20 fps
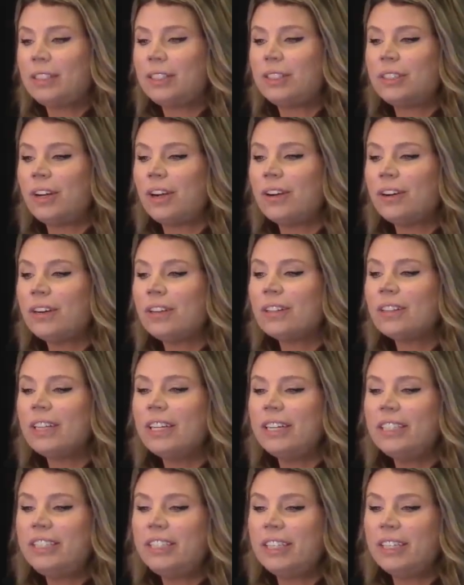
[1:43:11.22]
starter
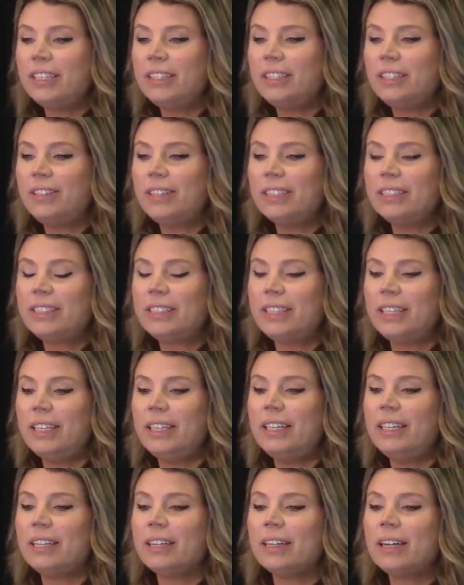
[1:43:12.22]
lesion. You can see
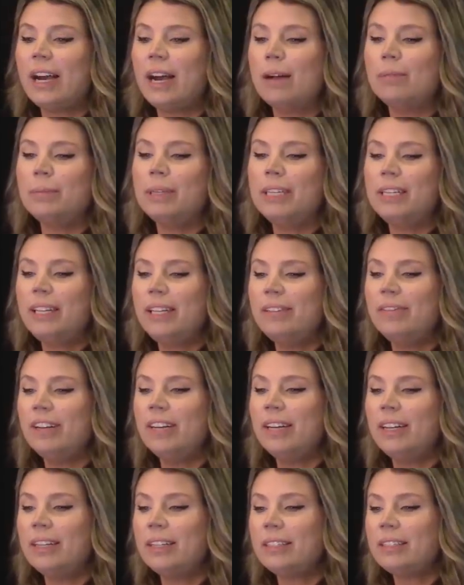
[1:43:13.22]
here common
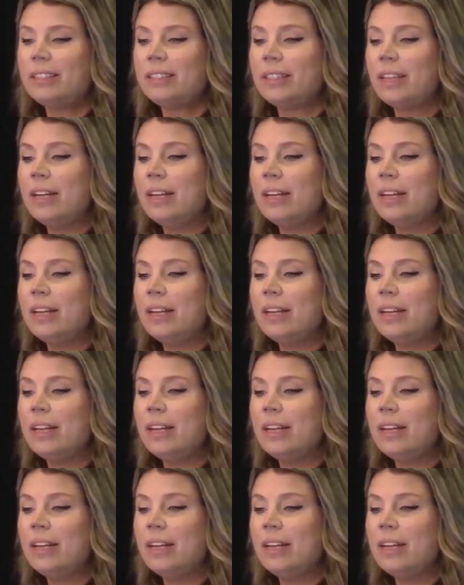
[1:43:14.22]
nevus,